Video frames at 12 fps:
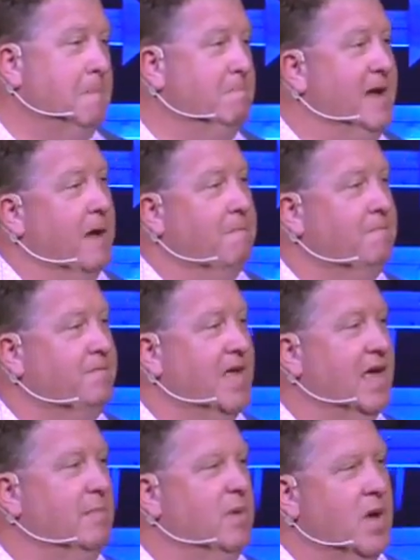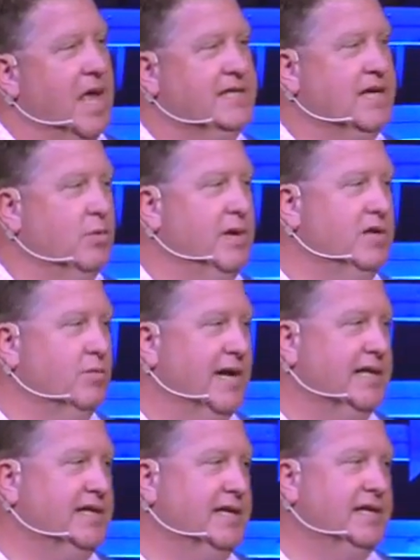Now, as I read the
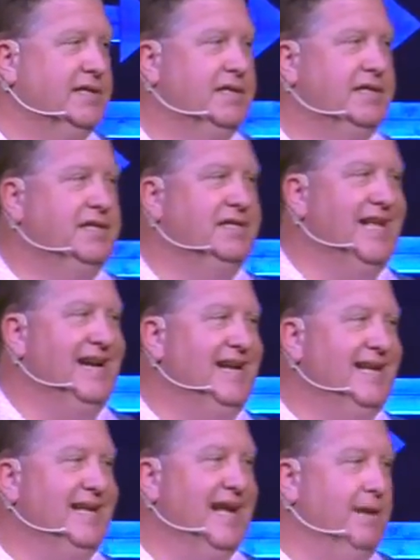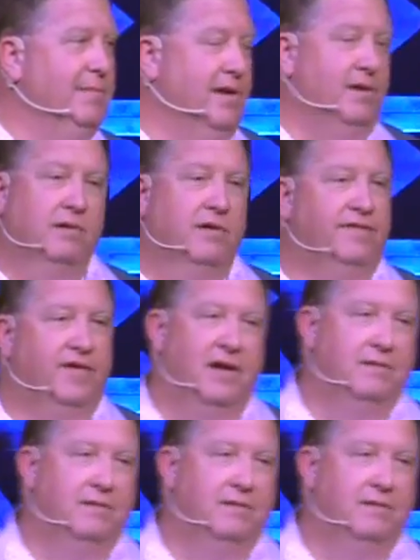rest of this is not an indictment on Orpah.